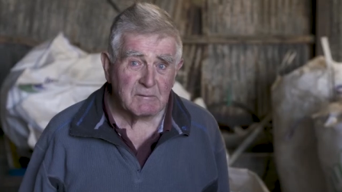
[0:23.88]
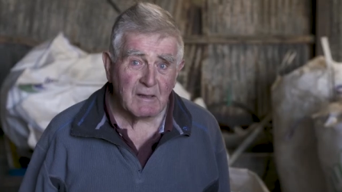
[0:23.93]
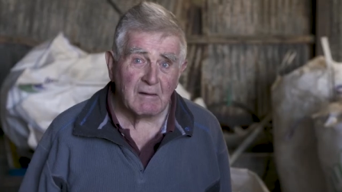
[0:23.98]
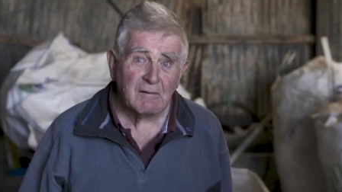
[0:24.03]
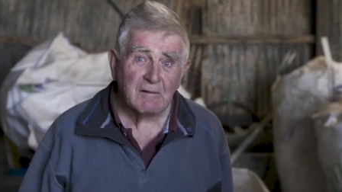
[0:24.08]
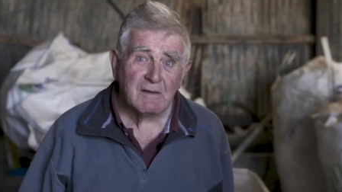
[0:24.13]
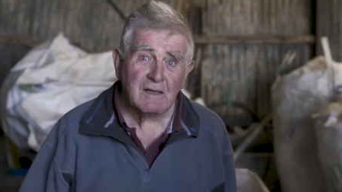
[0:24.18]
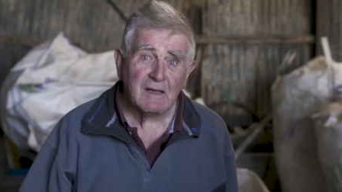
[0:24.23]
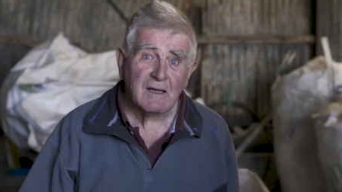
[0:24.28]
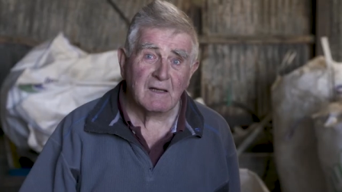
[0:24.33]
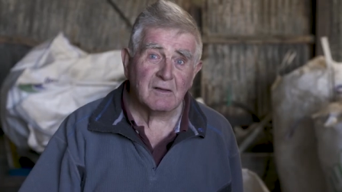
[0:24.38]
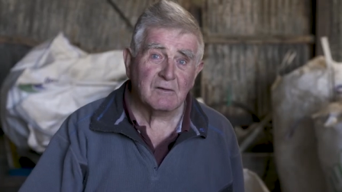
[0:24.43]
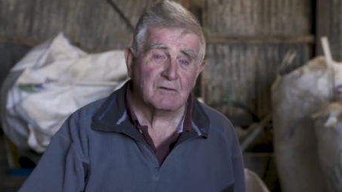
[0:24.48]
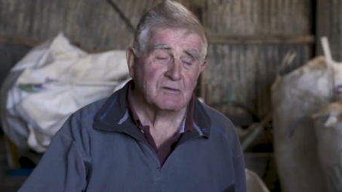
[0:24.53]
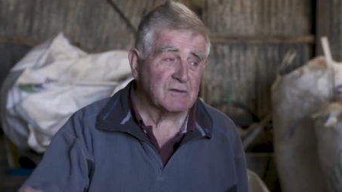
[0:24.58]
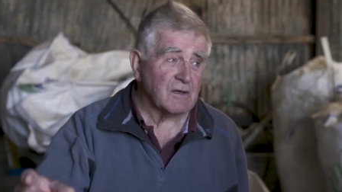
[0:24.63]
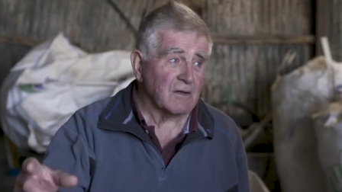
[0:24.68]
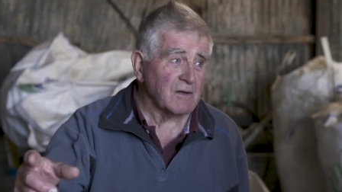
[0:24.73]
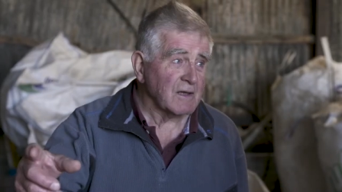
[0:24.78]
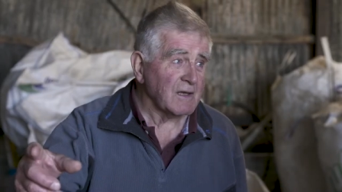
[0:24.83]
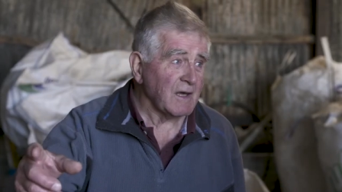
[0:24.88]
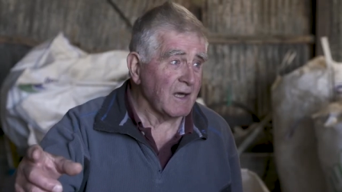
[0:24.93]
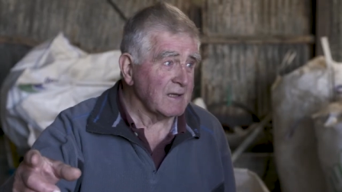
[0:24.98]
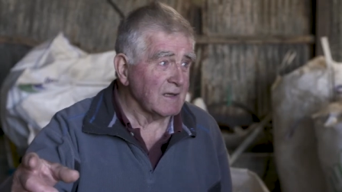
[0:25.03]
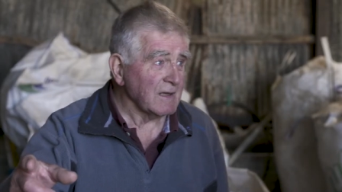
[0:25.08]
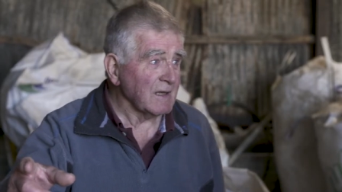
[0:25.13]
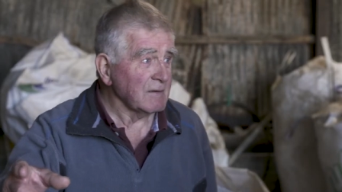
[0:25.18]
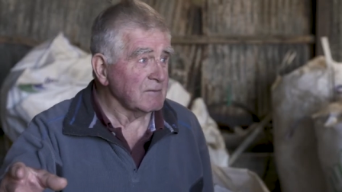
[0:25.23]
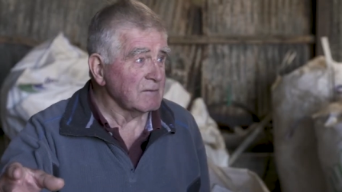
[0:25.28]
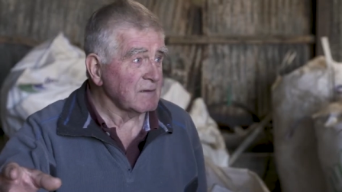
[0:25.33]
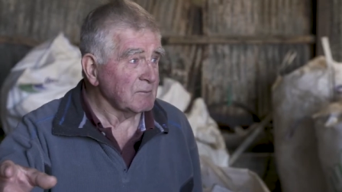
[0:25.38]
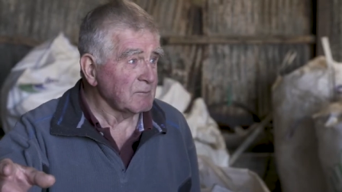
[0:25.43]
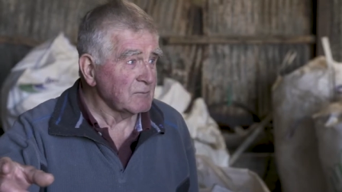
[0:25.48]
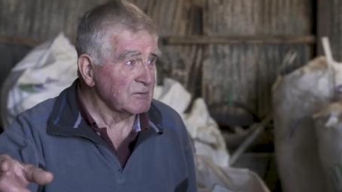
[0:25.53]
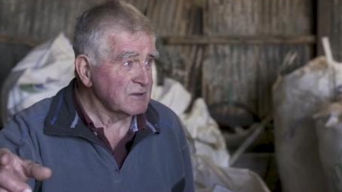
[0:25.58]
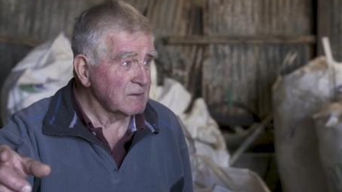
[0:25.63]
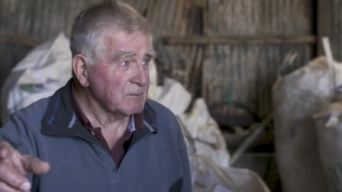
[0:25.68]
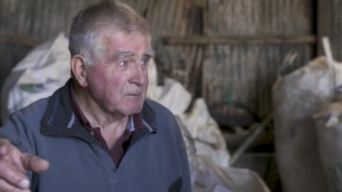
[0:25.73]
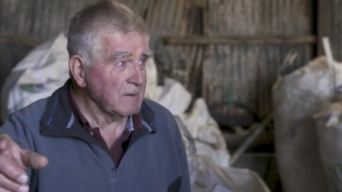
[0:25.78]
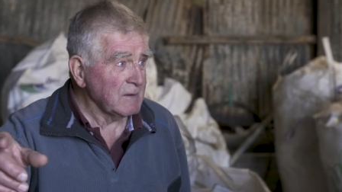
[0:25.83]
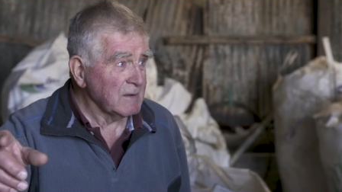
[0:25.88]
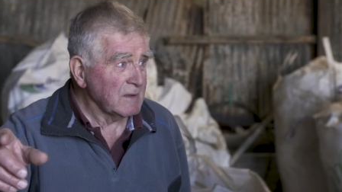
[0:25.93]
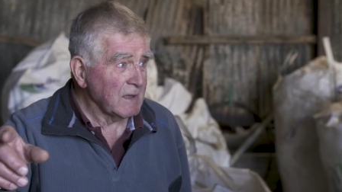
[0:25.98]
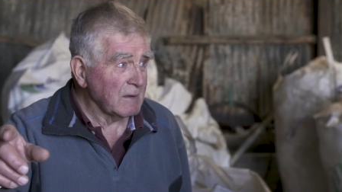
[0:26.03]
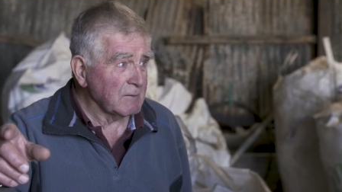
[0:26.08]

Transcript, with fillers: down here and loosed all the cattle out. There must have been,